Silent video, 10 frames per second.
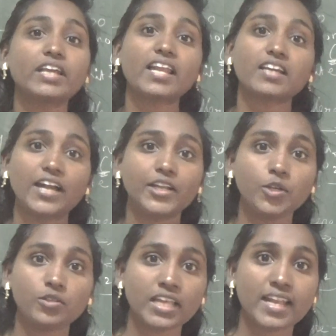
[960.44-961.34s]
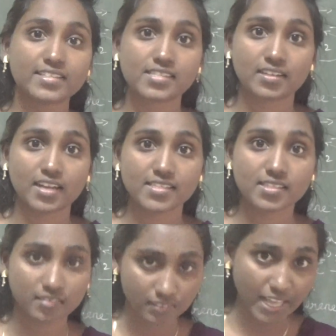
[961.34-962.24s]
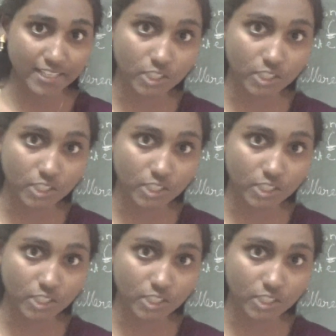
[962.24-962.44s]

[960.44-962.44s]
can continue in the next class. Thank